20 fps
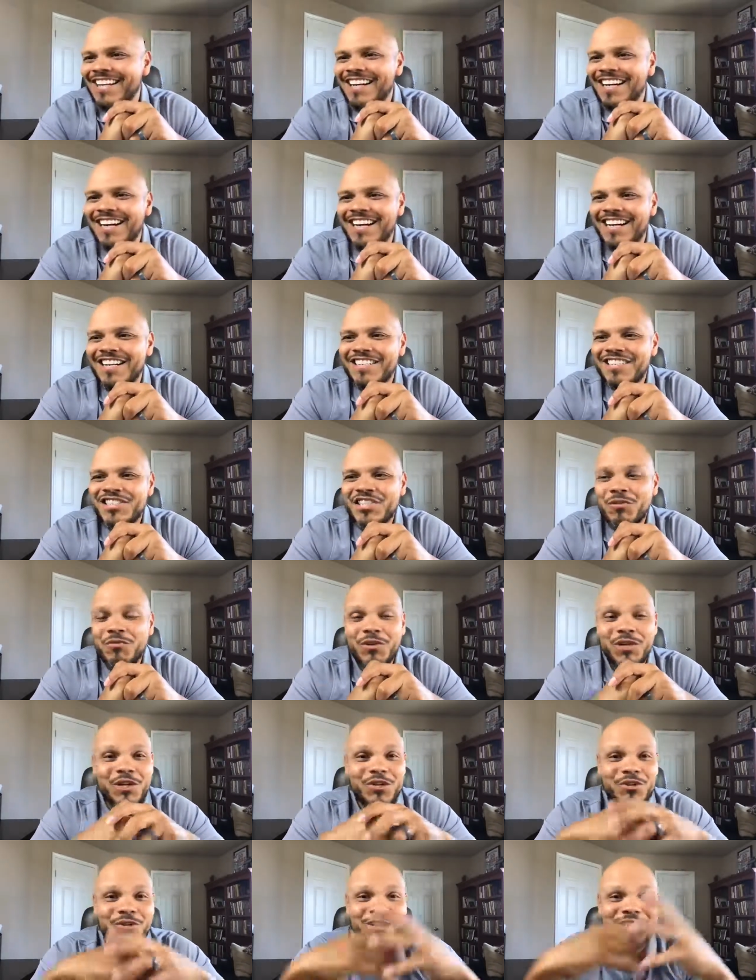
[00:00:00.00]
Uh, she
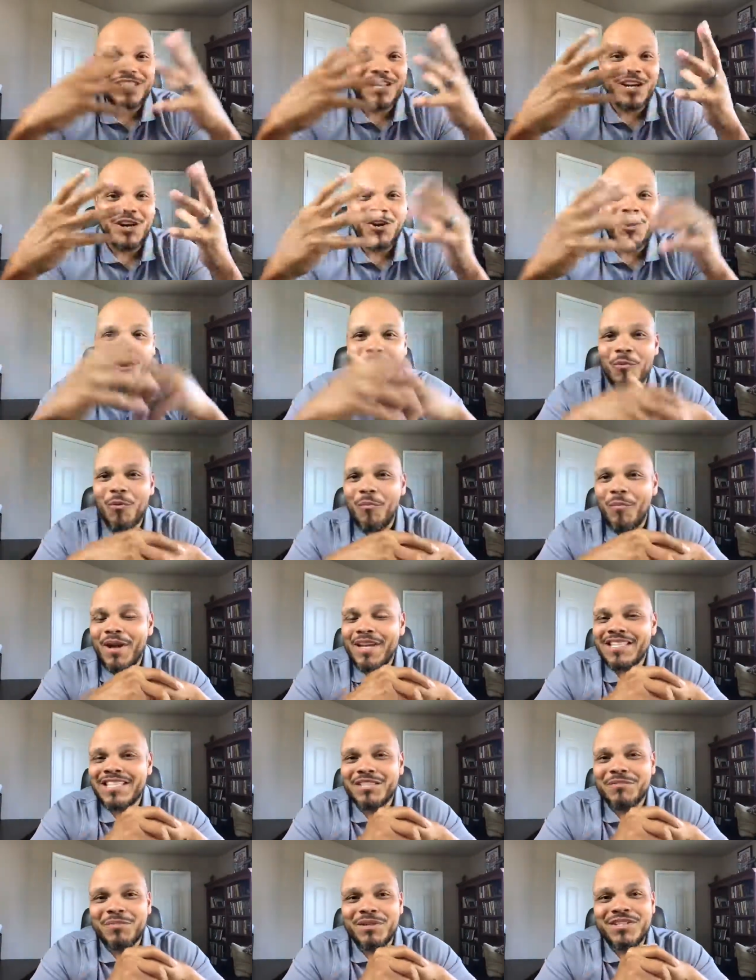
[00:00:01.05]
wouldn't do this on a normal
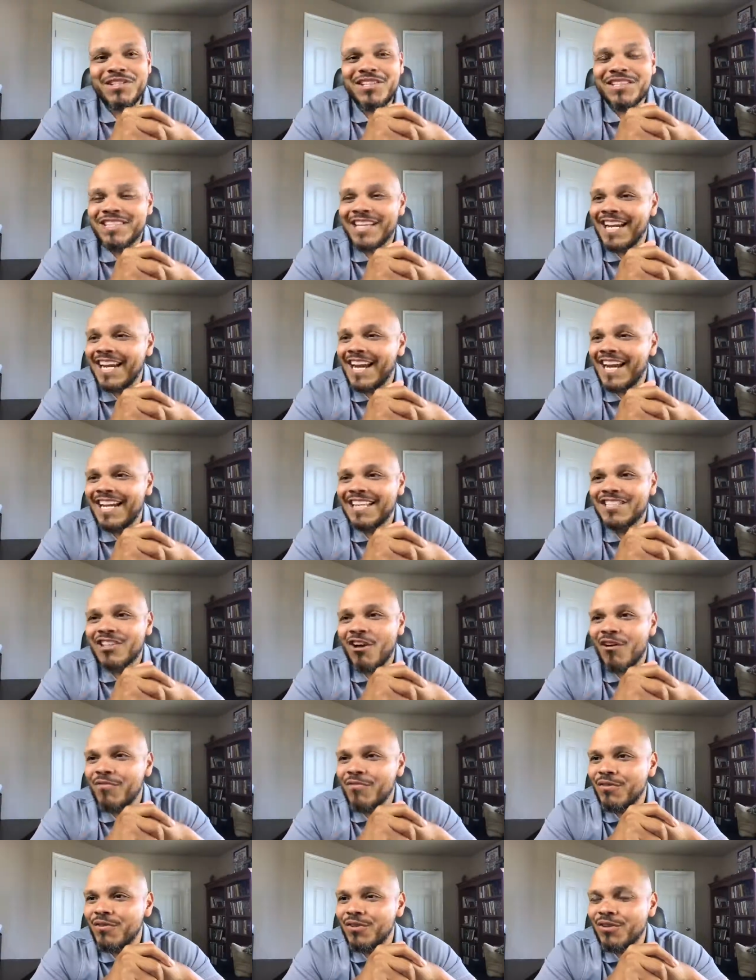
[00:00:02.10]
basis, but she's like, hey, it's
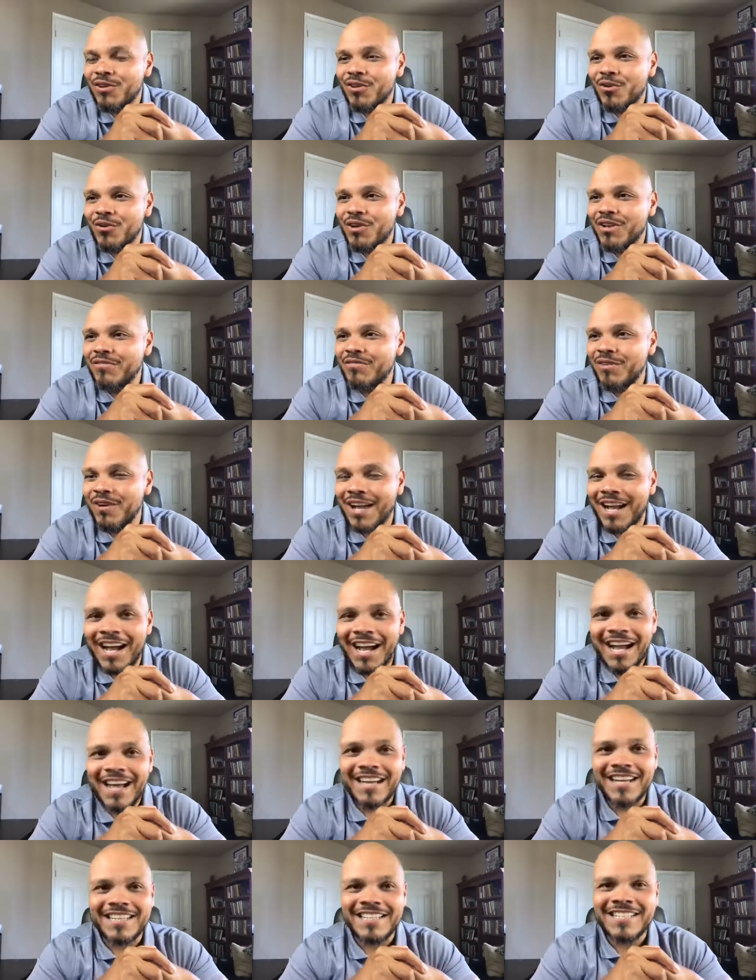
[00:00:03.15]
all for the glory for
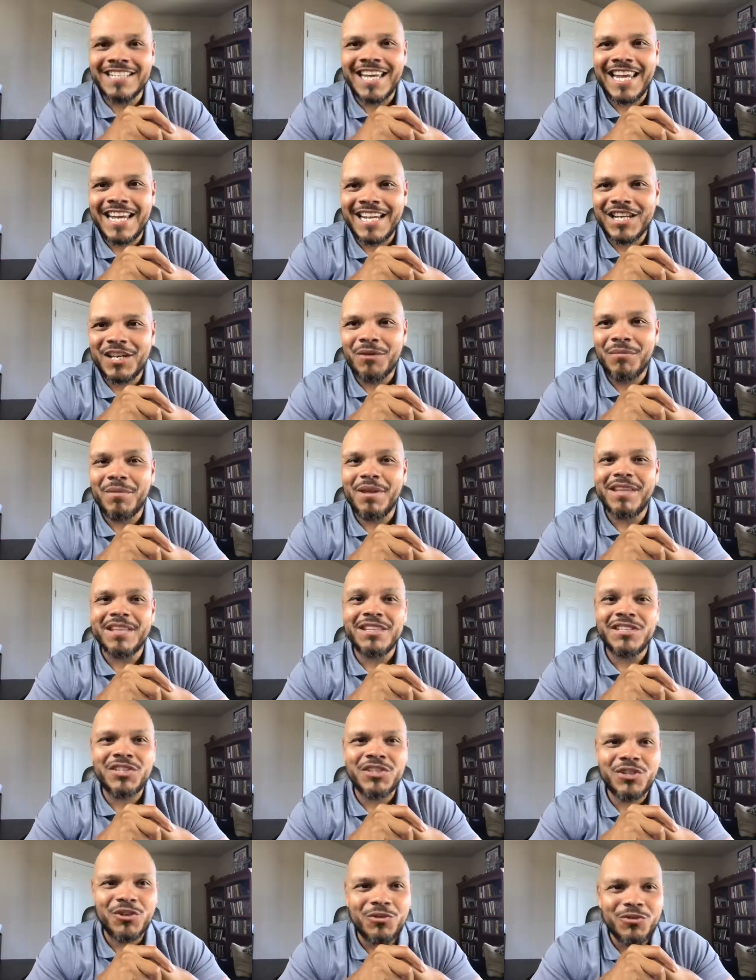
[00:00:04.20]
God, His kingdom, and
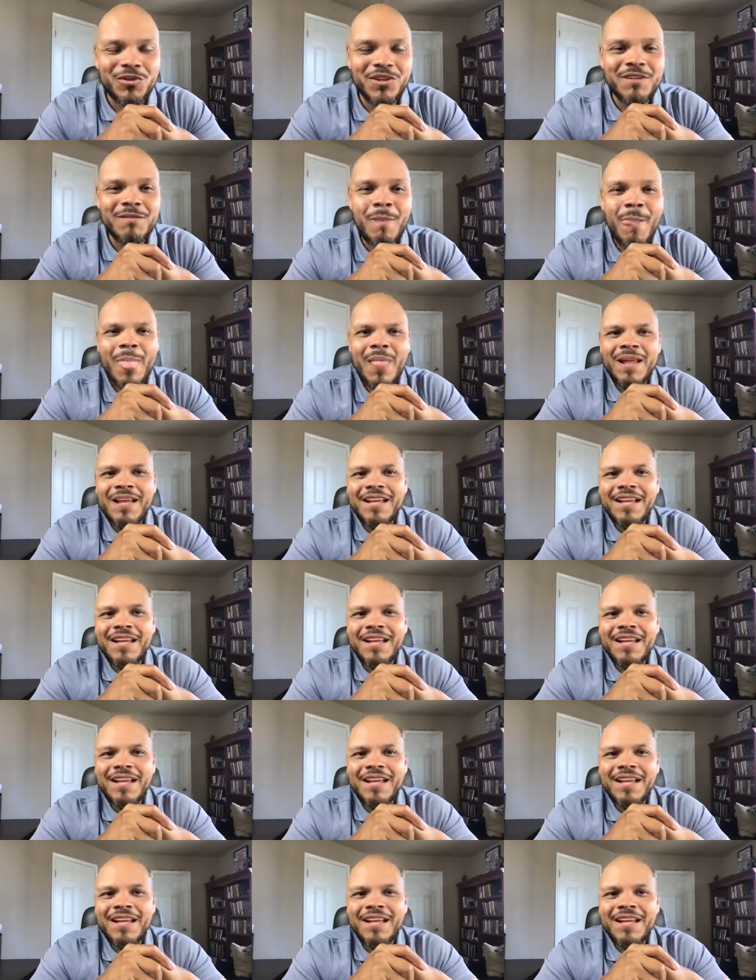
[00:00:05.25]
these children.